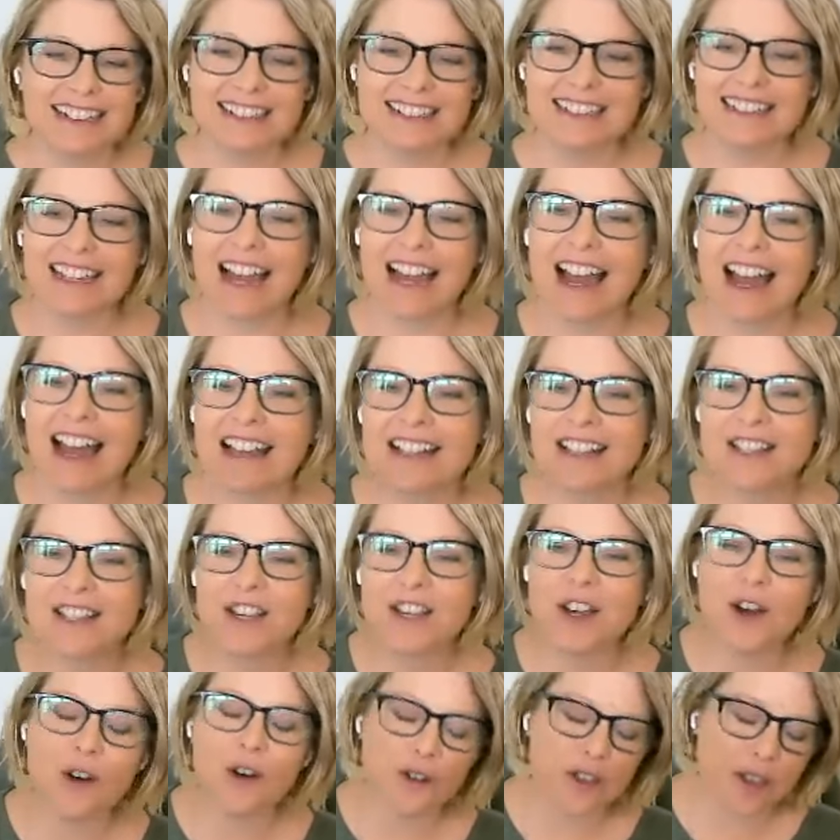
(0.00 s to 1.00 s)
Yeah.
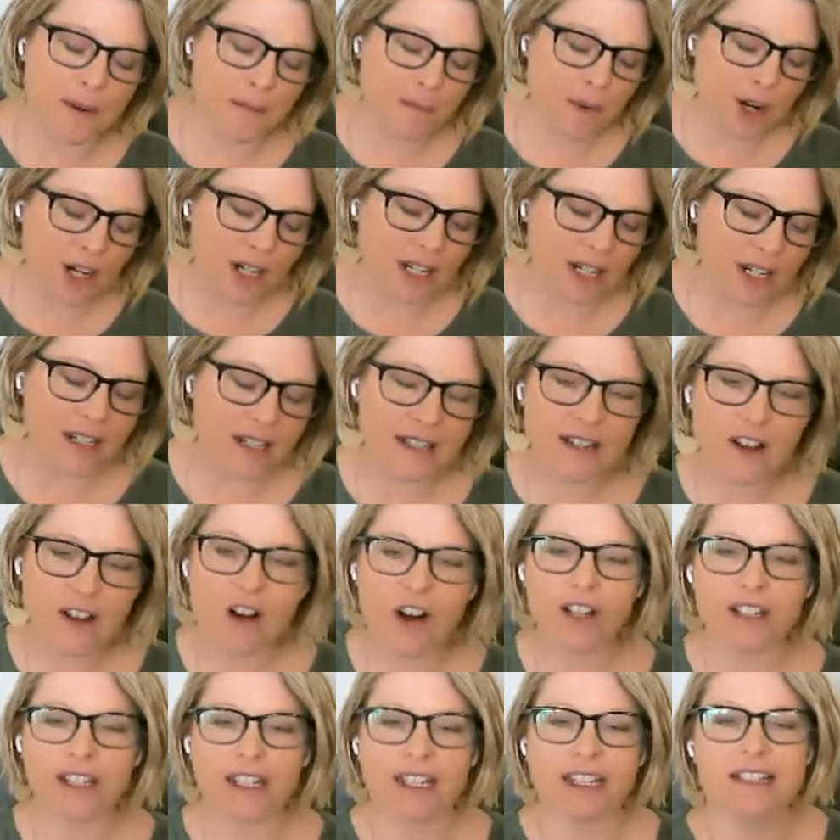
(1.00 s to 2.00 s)
So the book is
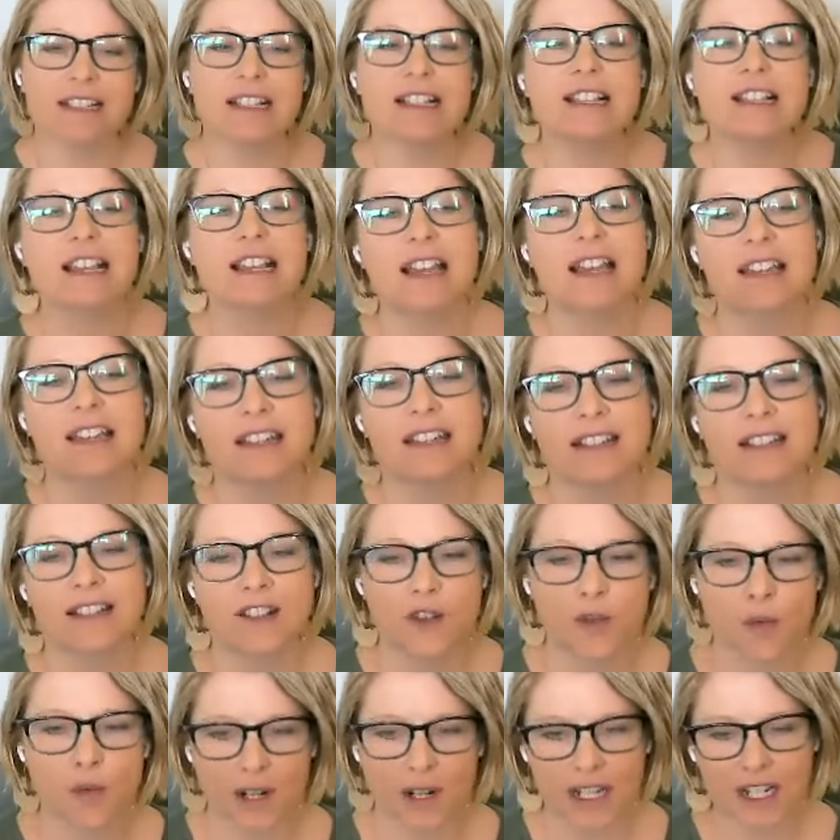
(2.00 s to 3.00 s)
called Insight
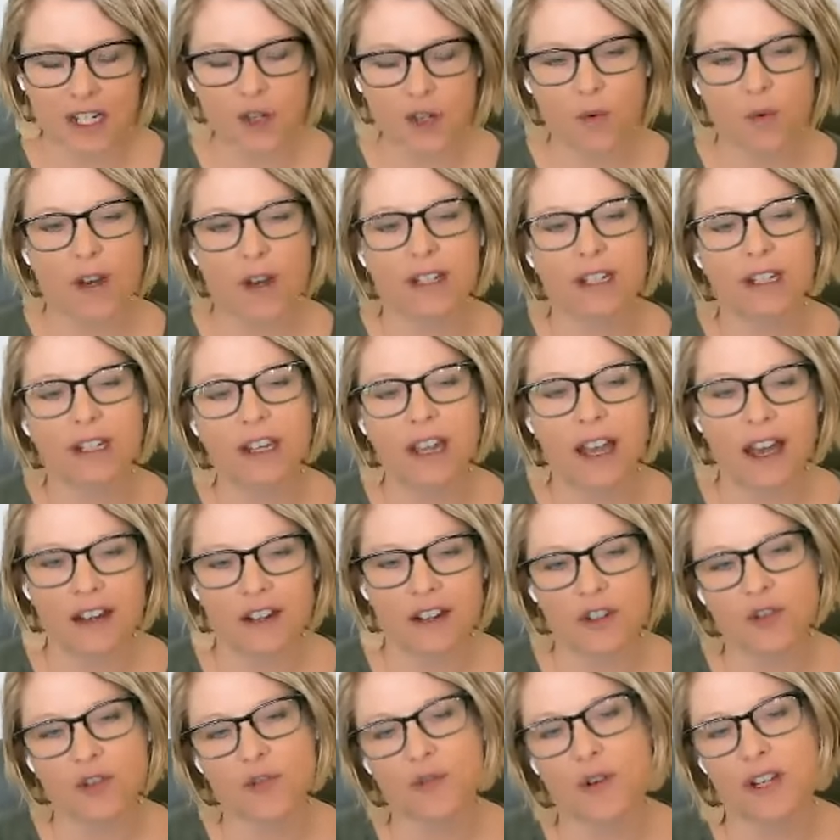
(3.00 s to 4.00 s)
is 2020, How
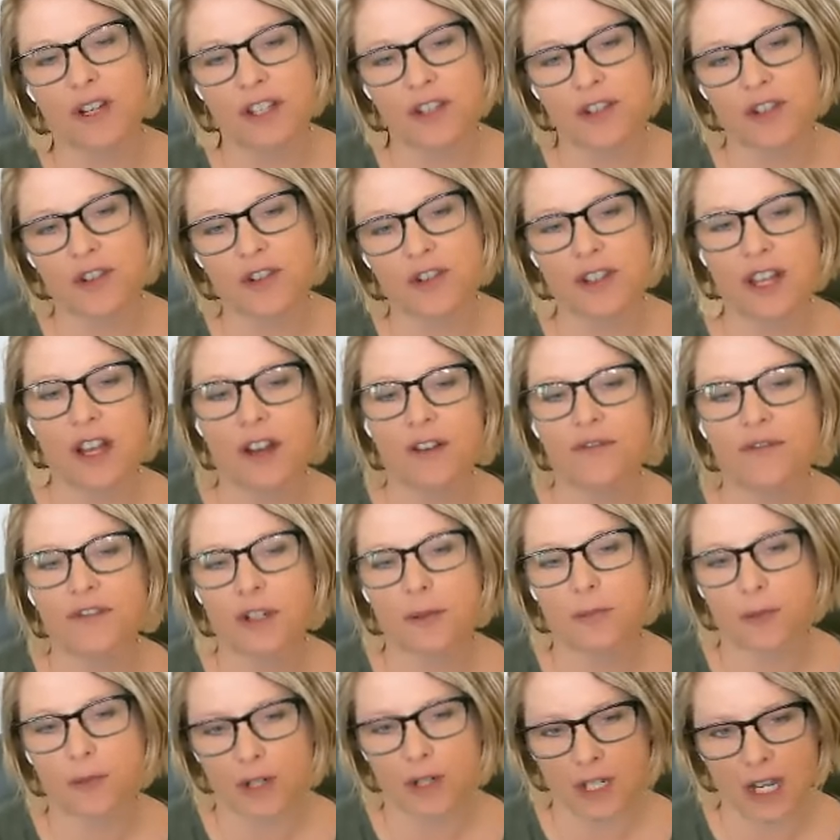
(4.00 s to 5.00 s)
to Trust Yourself
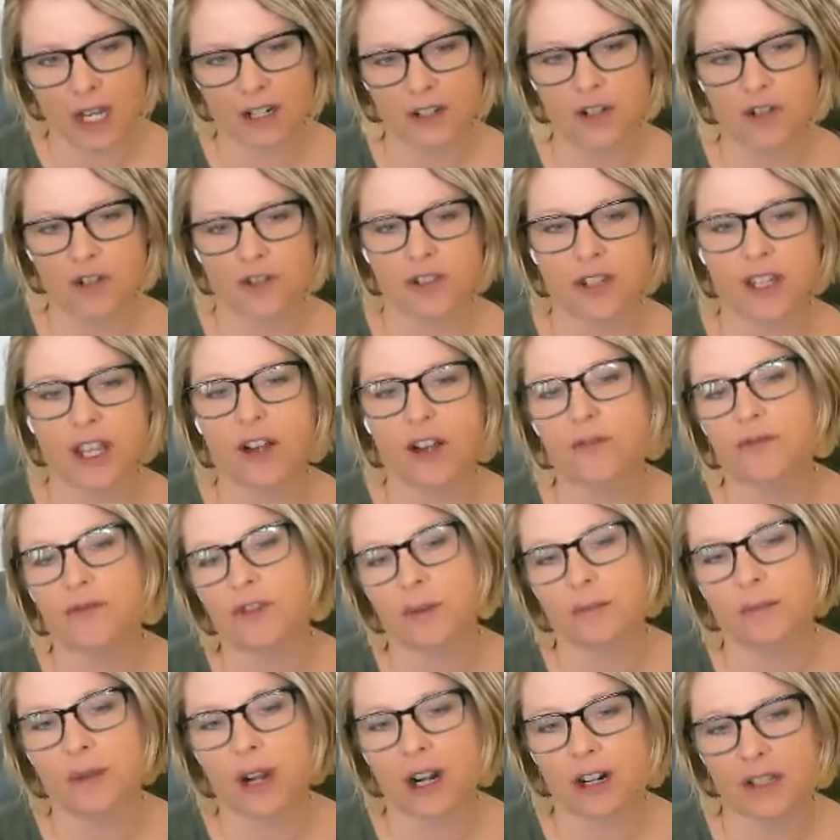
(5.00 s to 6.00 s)
to Protect Yourself
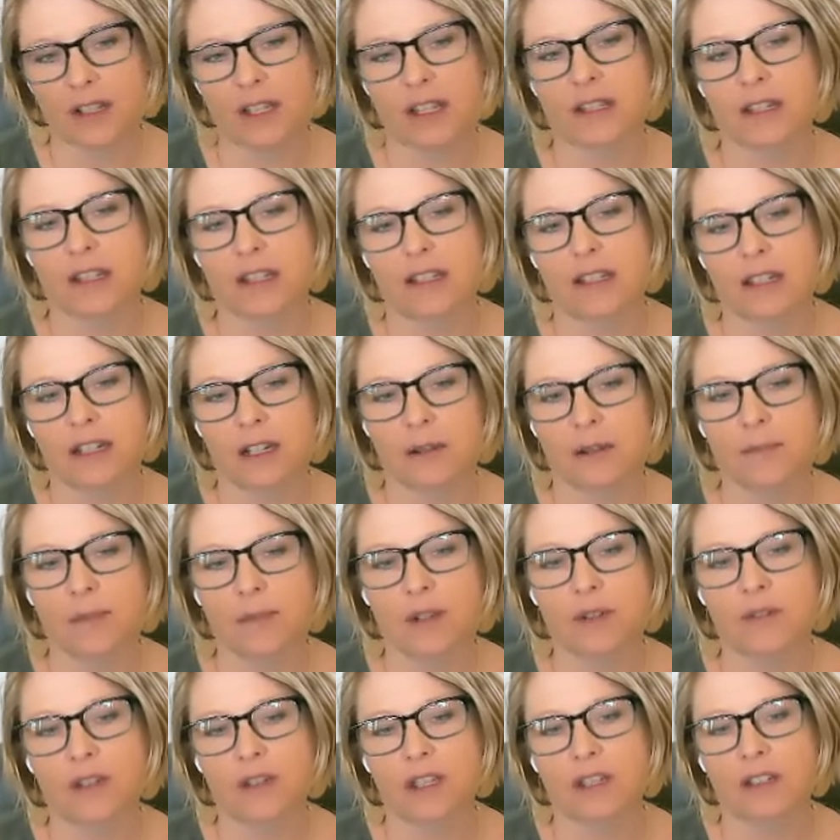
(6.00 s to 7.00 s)
from Narcissistic
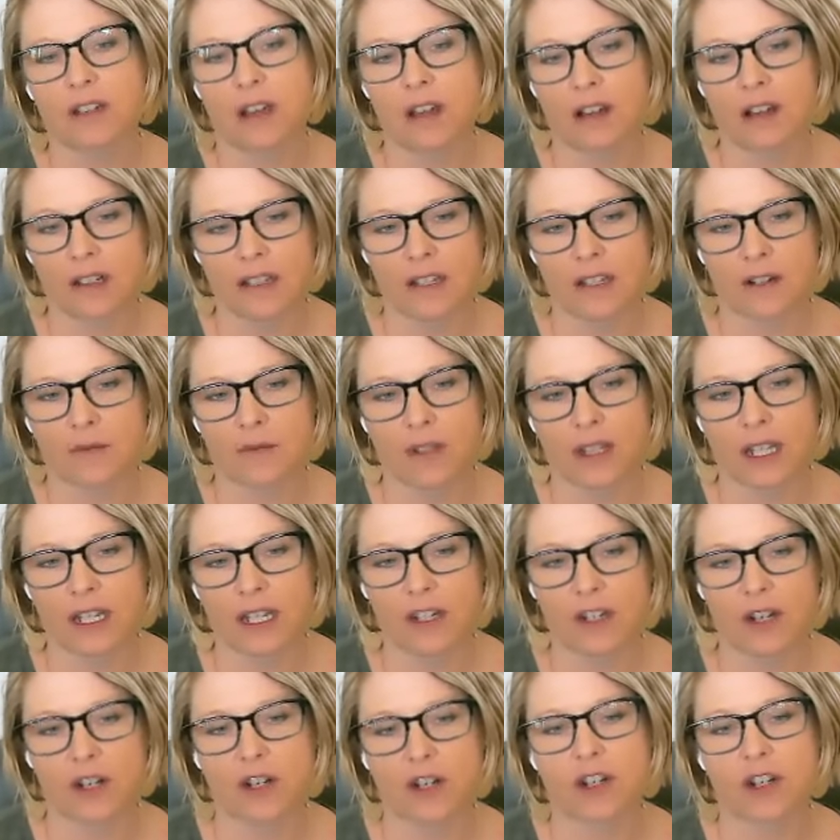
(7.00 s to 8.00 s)
Abuse and Toxic
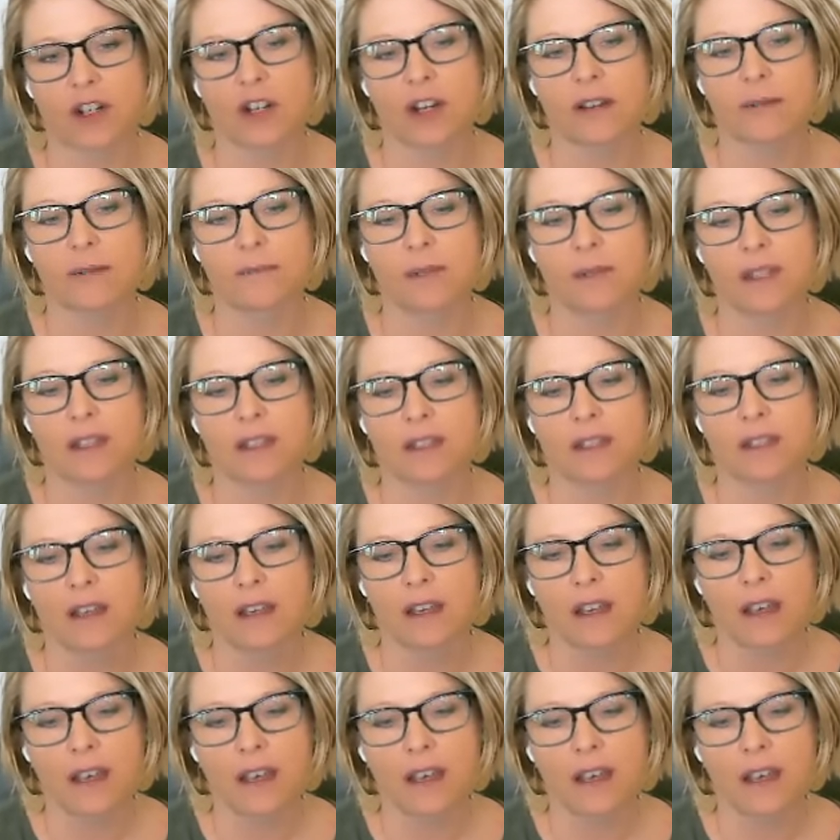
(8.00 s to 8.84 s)
Relationships.